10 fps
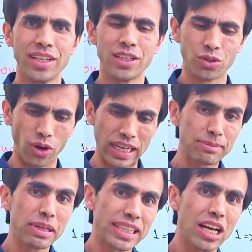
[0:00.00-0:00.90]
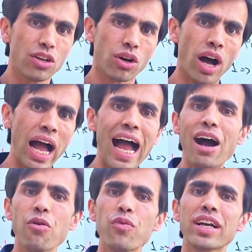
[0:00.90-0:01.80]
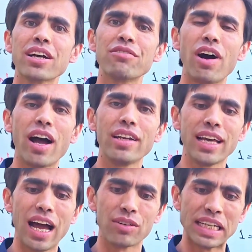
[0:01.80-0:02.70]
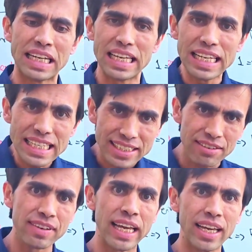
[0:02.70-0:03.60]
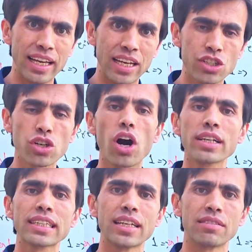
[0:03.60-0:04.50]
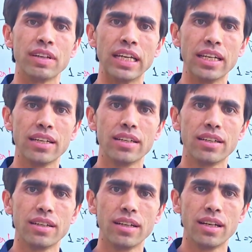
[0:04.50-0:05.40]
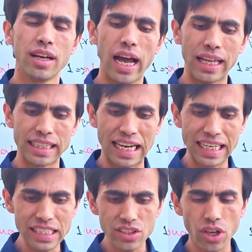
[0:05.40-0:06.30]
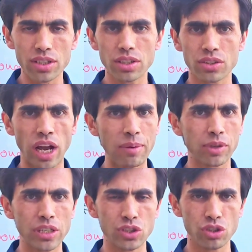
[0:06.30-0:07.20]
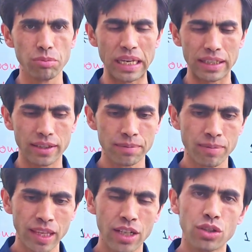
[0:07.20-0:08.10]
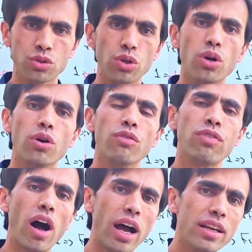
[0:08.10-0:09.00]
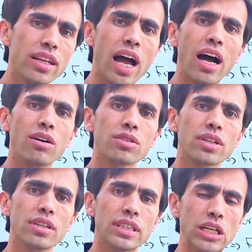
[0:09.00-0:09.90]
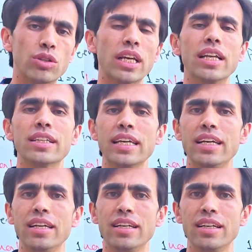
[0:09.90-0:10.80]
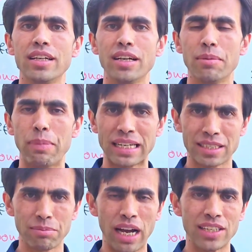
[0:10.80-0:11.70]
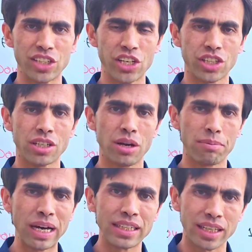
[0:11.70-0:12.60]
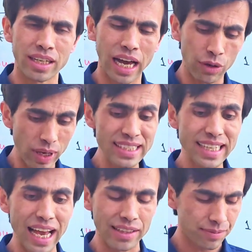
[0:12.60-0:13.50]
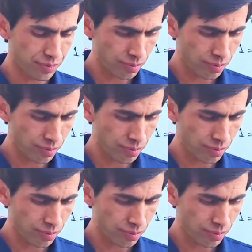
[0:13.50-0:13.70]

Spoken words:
So let me tell you how we can find out an easy way, in a shortcut way, and least time consuming to find out the utility maximization bundle. And what's that?